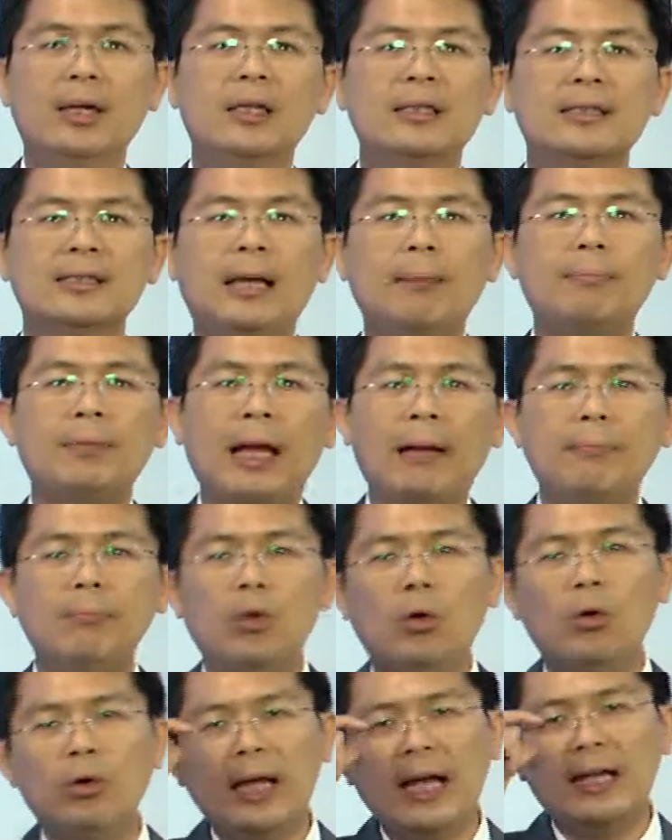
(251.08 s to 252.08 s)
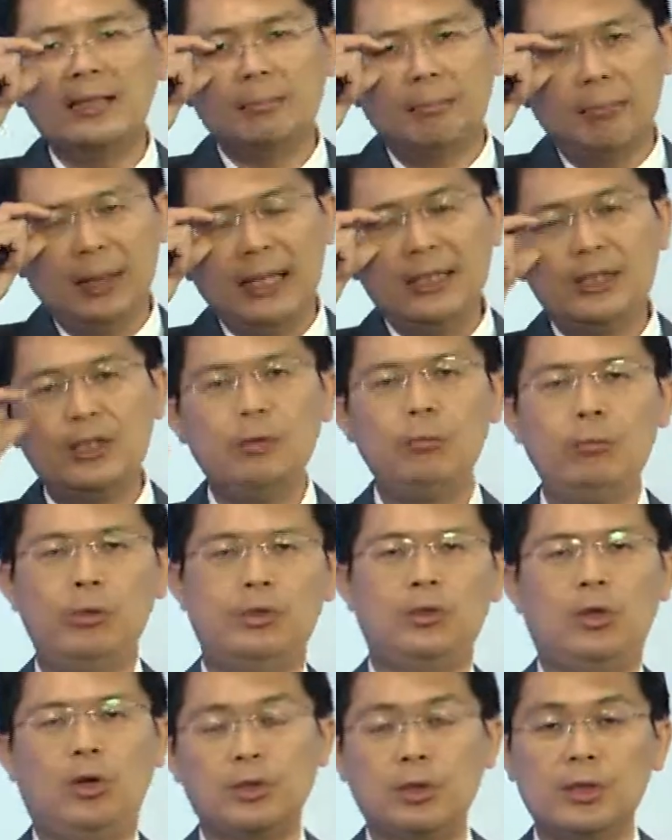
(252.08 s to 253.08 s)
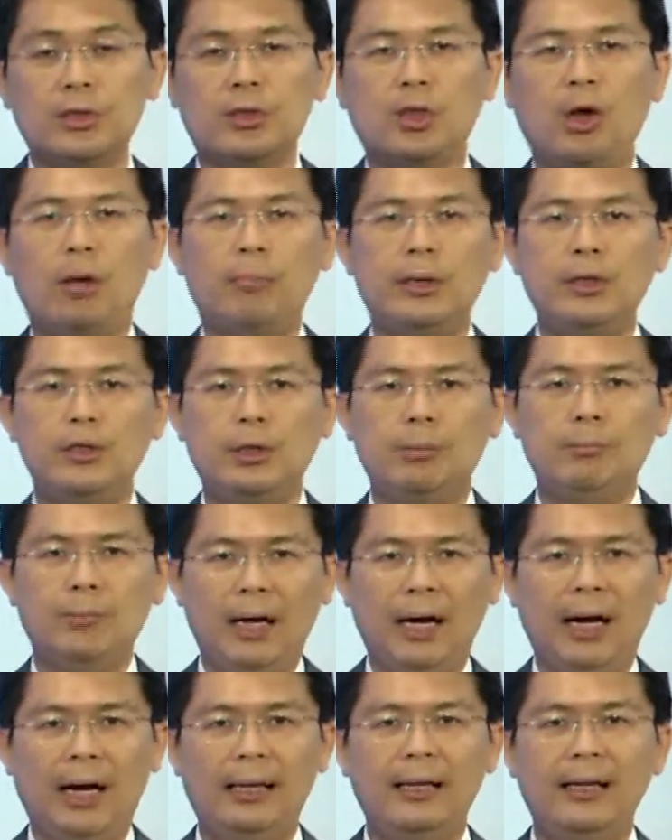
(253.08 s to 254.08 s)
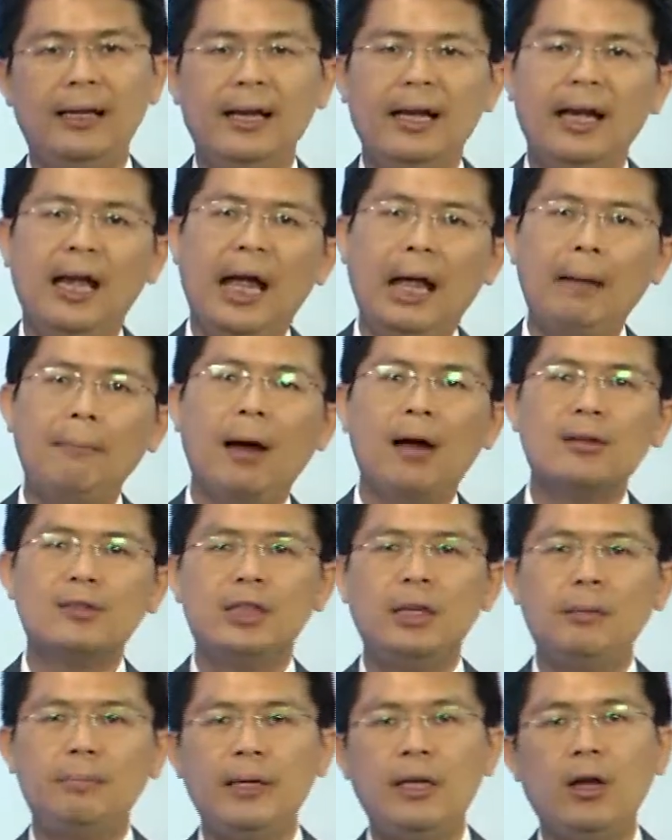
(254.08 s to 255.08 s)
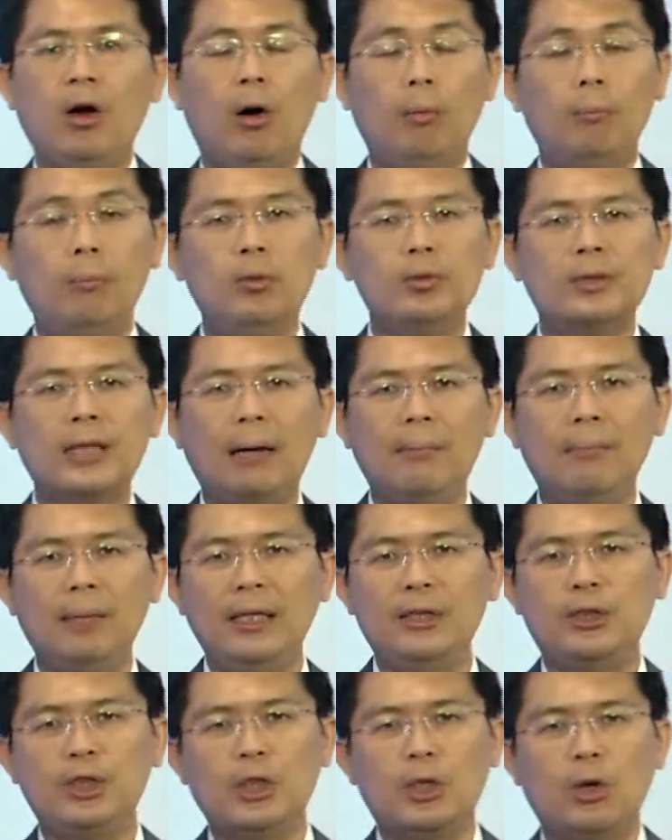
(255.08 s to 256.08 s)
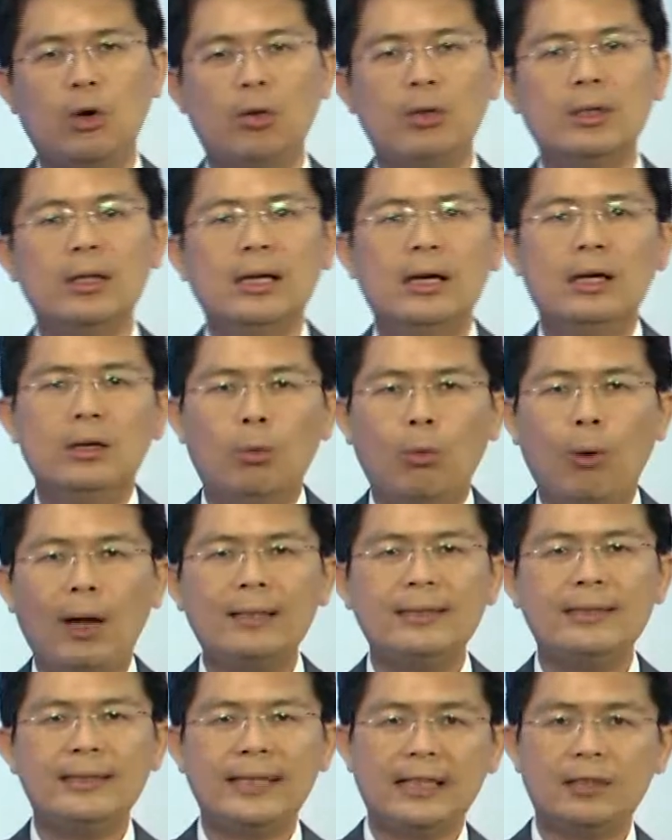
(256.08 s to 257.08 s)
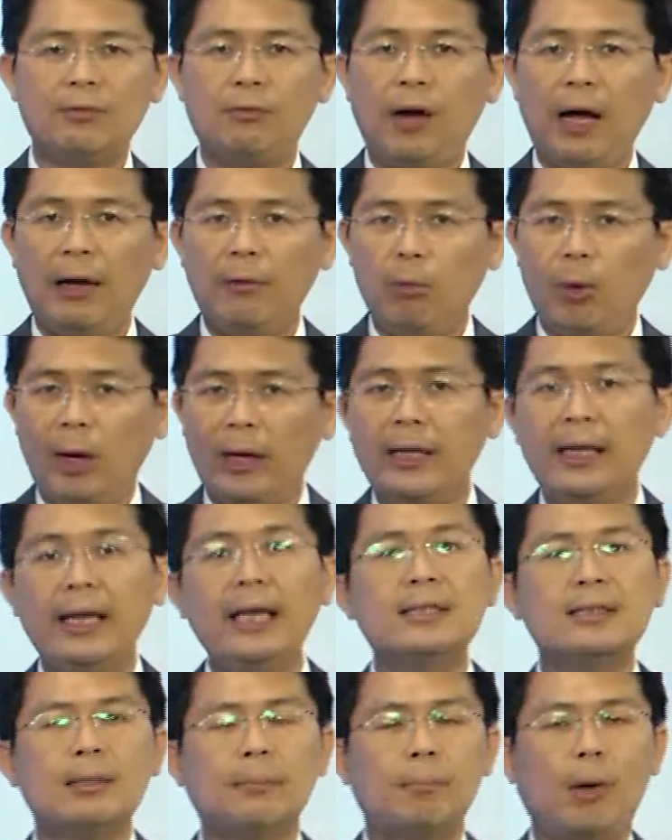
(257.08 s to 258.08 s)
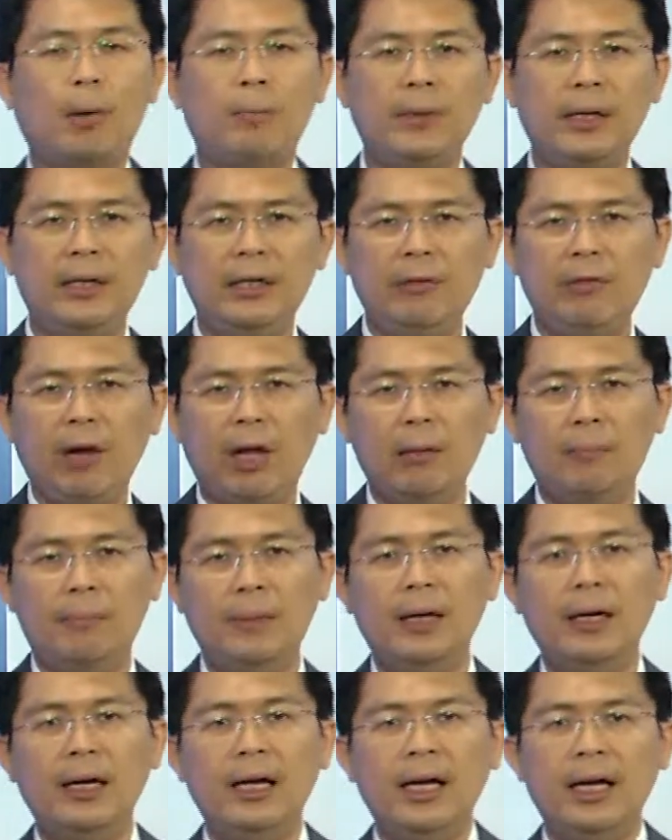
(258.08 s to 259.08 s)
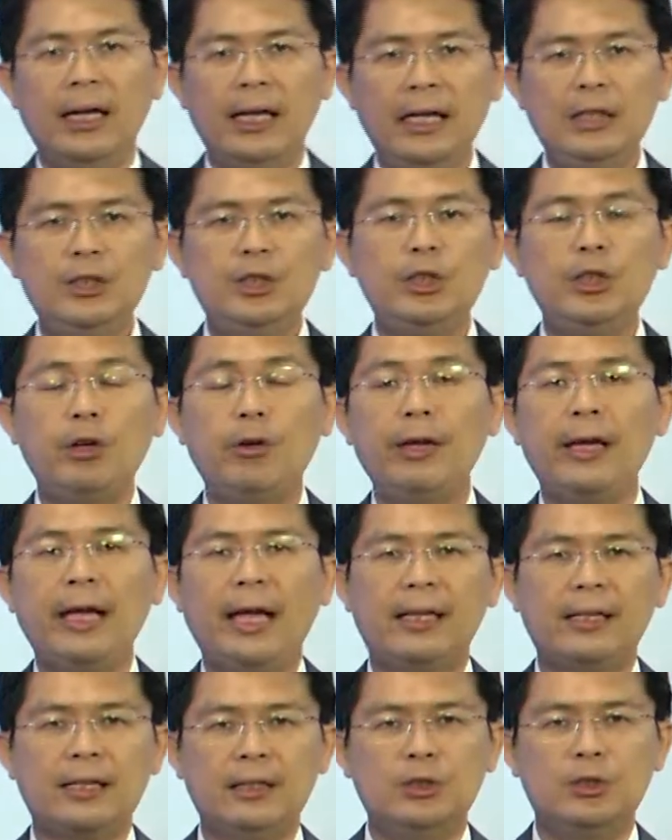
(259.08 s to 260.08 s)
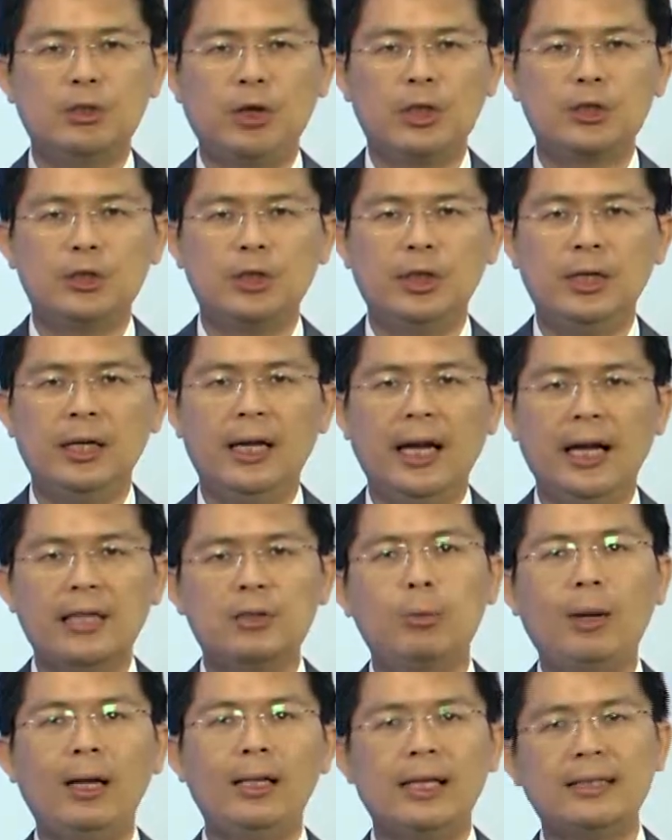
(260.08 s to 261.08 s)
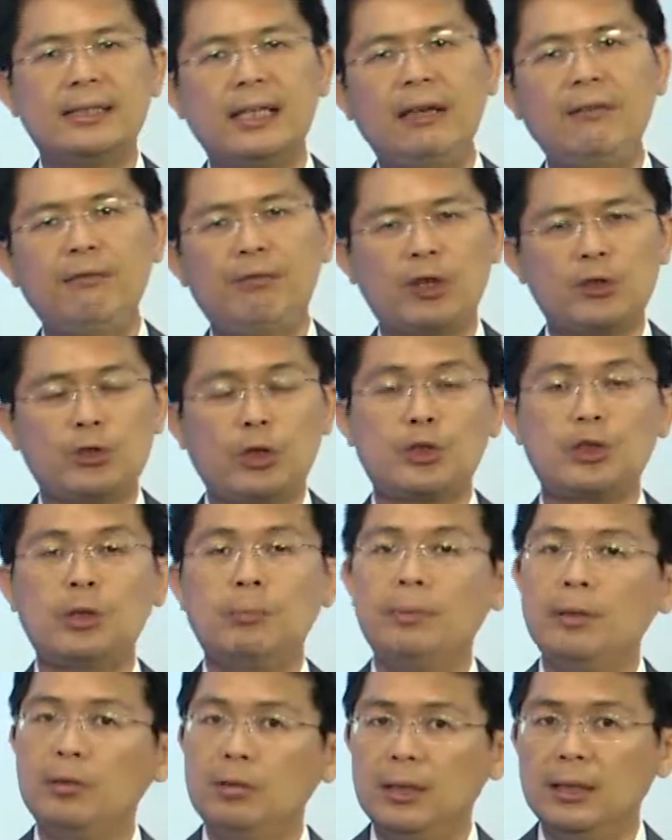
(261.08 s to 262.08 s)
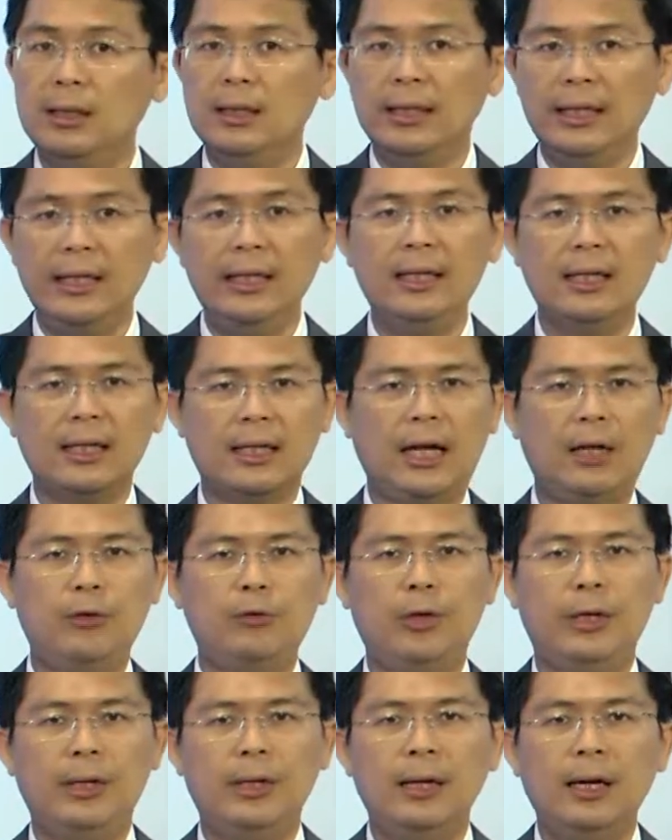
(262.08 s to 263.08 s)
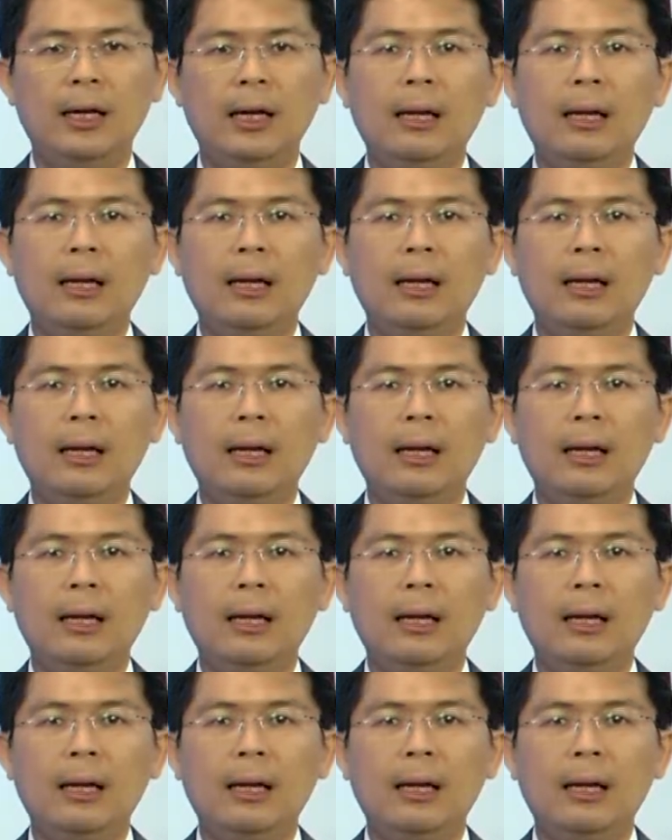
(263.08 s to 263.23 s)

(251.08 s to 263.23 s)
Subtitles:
sometimes known as Malaysian Resources Corporation Berhad. MRCB or Bursa Malaysia code 1651 is a property developer, engineering and construction, as well as infrastructure builder in the country.